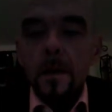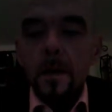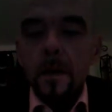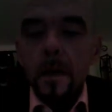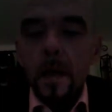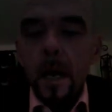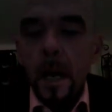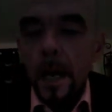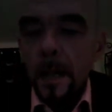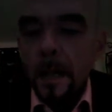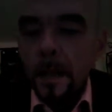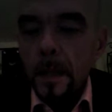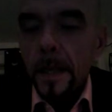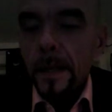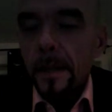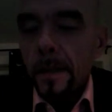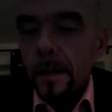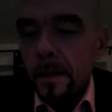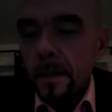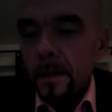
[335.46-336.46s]
I'd
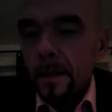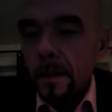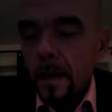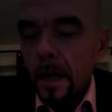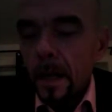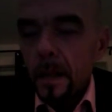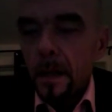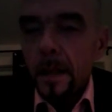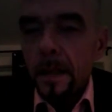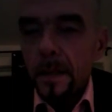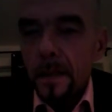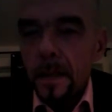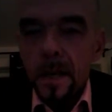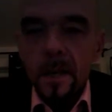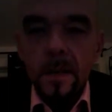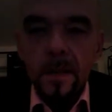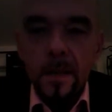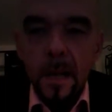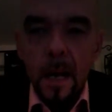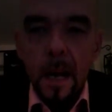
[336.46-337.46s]
like to
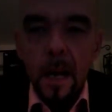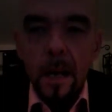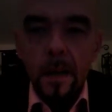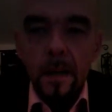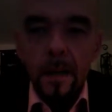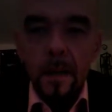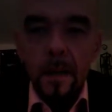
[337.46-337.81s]
extend